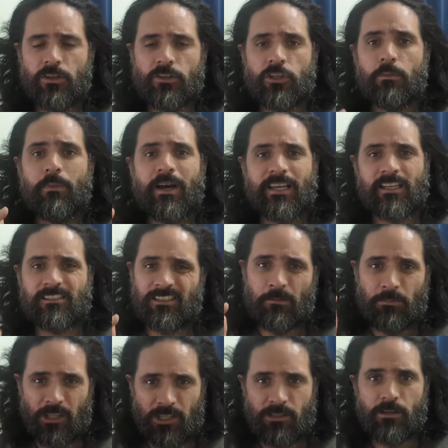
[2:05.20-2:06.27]
You might get
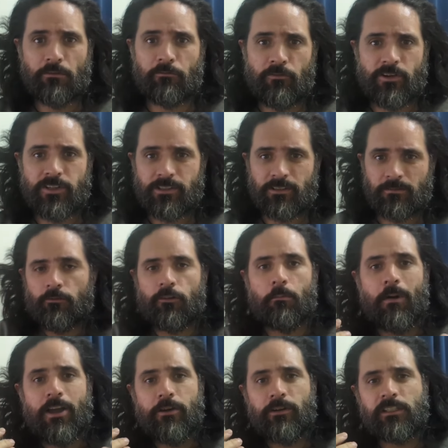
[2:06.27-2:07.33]
something different. From
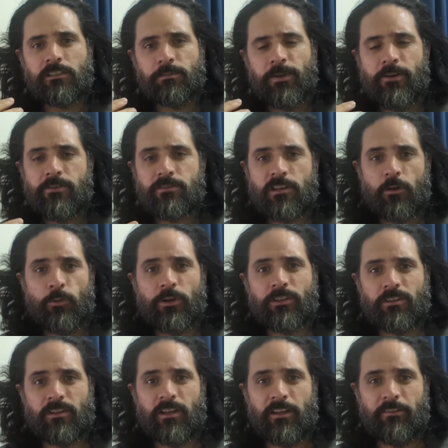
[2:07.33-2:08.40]
my own experience, I worked
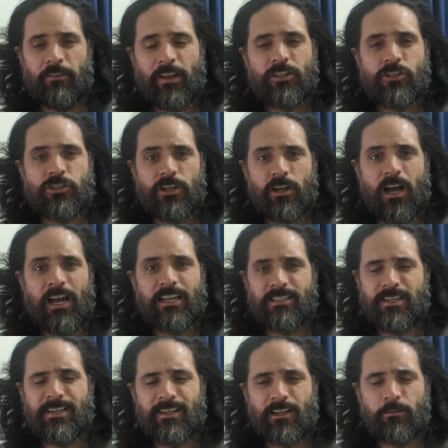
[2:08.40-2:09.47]
in a venture
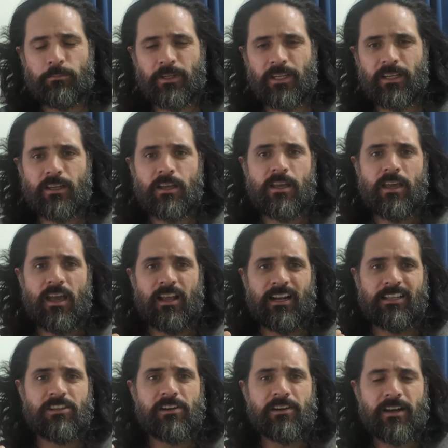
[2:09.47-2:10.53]
IT company, and I
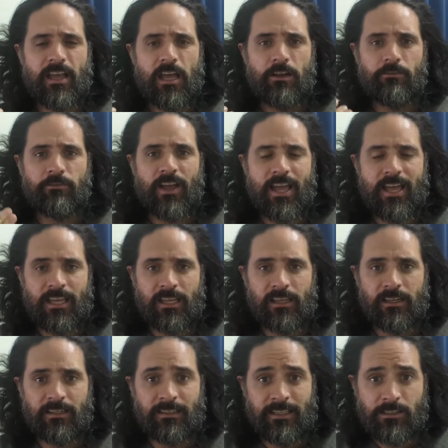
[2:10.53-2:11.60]
didn't have a
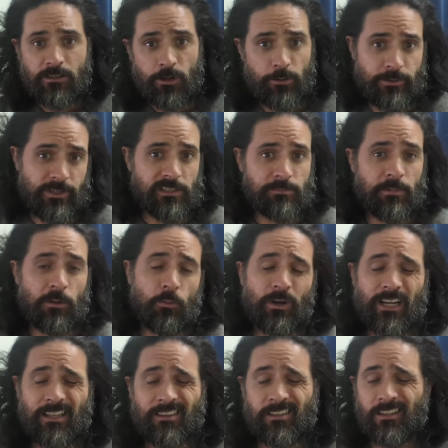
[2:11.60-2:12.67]
Leet-Code test, but what
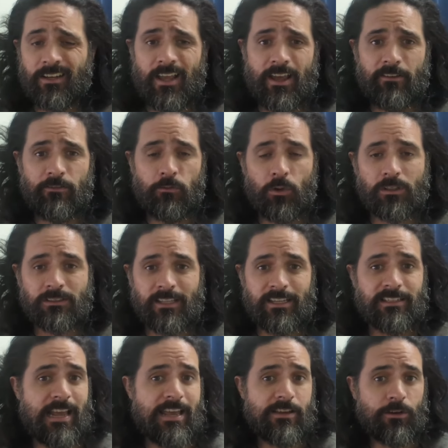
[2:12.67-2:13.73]
I did have was a
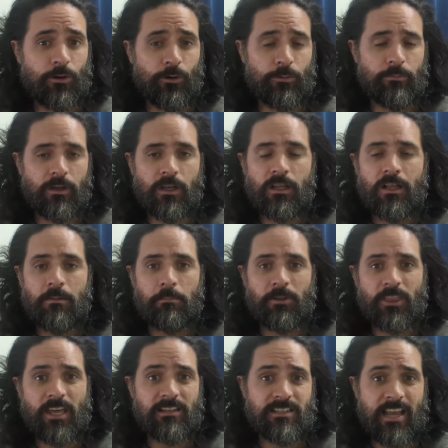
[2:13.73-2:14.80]
take home. But
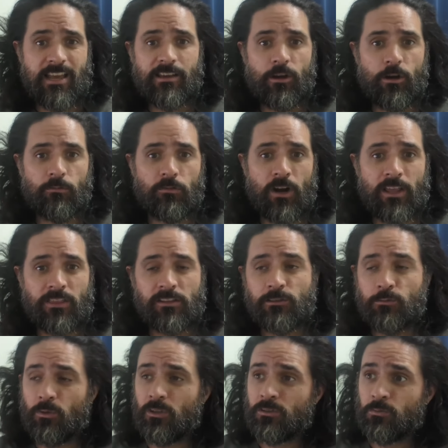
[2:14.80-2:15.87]
that take home, right, this
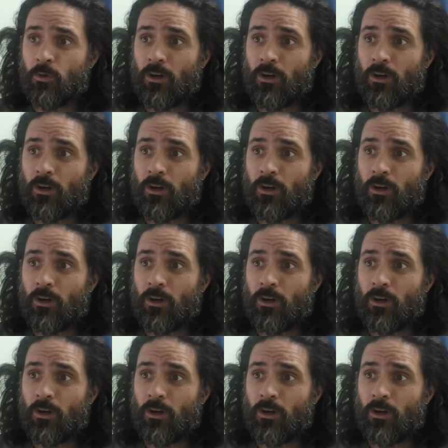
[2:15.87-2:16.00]
was